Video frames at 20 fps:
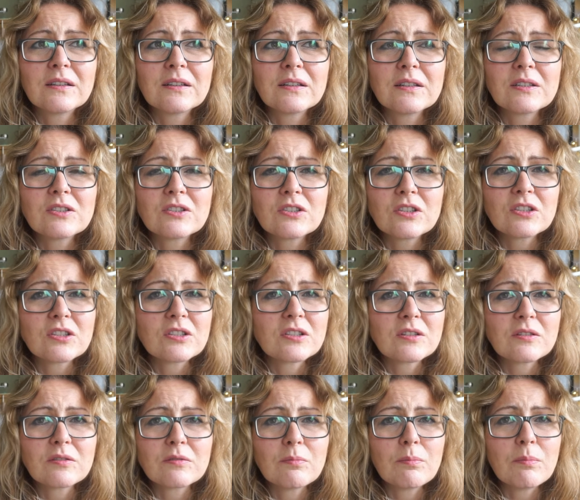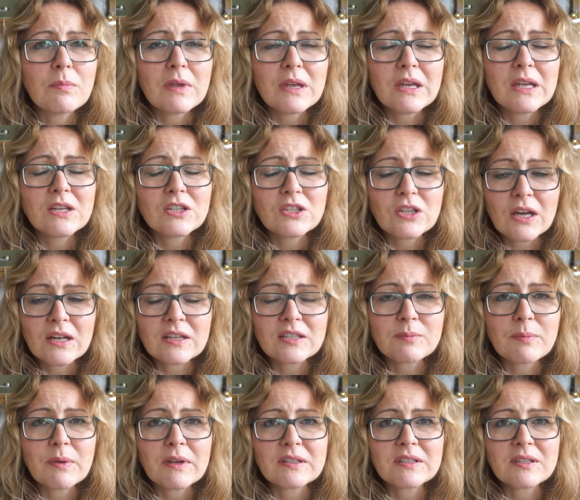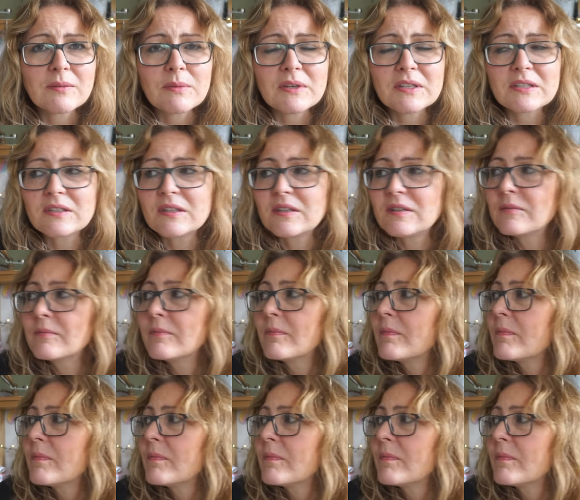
It's just major aspects are missing.